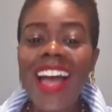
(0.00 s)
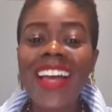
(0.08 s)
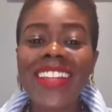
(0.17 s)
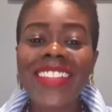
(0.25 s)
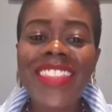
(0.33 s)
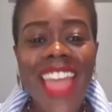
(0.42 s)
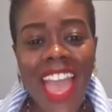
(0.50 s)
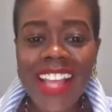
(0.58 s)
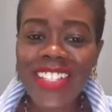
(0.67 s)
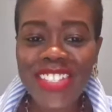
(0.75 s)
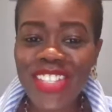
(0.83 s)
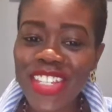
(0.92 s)

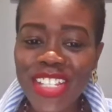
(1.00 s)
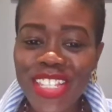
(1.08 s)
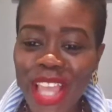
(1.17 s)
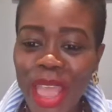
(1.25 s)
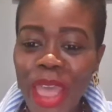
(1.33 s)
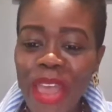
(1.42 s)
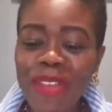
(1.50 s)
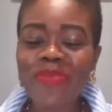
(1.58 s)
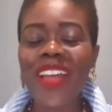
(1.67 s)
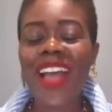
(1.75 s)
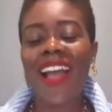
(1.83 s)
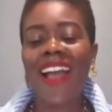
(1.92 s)
That's the tip.
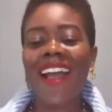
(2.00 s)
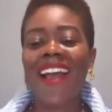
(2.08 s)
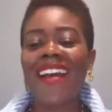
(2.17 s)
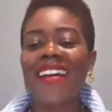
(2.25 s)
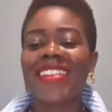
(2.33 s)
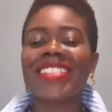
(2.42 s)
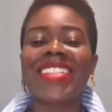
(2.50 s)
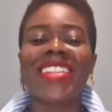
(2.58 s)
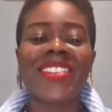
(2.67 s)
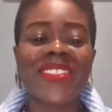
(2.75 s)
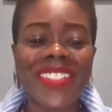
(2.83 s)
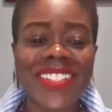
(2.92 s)

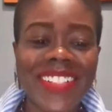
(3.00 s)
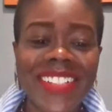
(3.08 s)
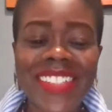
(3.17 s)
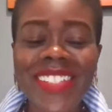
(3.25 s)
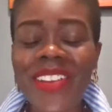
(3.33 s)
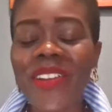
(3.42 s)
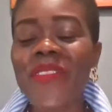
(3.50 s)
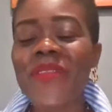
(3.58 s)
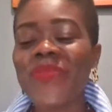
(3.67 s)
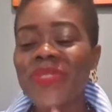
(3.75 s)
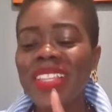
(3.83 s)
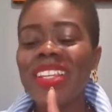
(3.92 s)
No, I'm serious. No,
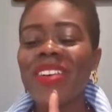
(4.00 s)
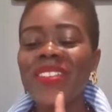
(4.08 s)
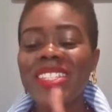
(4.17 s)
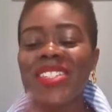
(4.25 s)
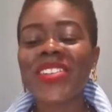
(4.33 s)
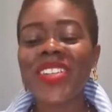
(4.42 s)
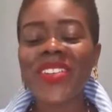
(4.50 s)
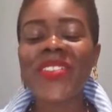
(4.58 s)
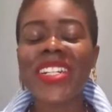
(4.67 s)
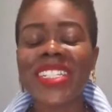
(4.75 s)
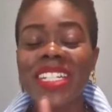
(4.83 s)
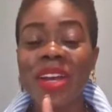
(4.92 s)
it's a good
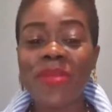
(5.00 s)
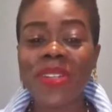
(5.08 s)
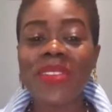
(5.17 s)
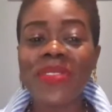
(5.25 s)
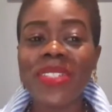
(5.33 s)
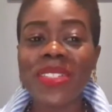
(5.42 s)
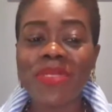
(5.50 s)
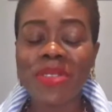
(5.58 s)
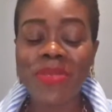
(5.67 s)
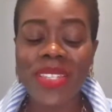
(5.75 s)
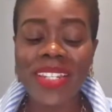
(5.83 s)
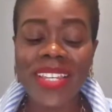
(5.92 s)
question. I'm gonna give you some
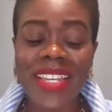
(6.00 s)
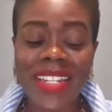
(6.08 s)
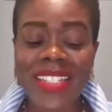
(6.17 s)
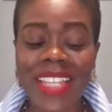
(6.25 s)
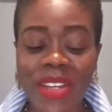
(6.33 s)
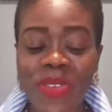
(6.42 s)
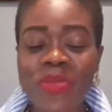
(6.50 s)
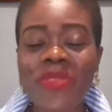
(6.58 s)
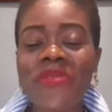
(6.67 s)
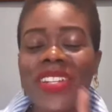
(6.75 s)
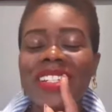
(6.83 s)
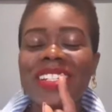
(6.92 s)
tips in a second. Let
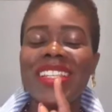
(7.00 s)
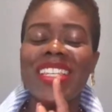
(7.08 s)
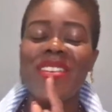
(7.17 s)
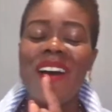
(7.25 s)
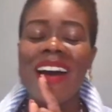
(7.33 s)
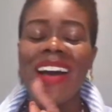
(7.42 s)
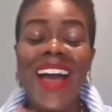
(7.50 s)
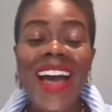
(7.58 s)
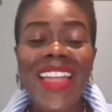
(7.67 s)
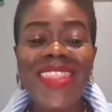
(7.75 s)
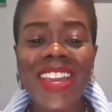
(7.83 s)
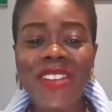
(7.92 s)
me finish this
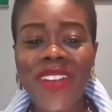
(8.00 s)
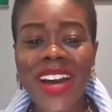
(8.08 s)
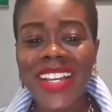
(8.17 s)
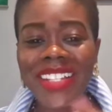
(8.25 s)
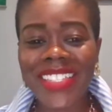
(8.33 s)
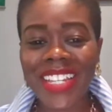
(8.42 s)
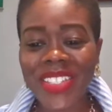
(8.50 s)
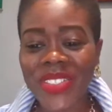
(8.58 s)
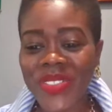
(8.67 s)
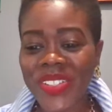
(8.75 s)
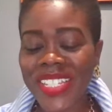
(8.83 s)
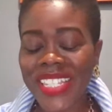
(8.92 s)
thing about
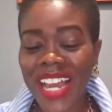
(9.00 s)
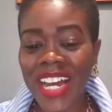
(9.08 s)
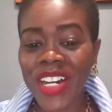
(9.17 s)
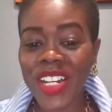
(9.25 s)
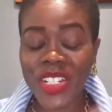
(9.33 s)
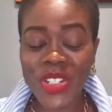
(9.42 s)
accessories and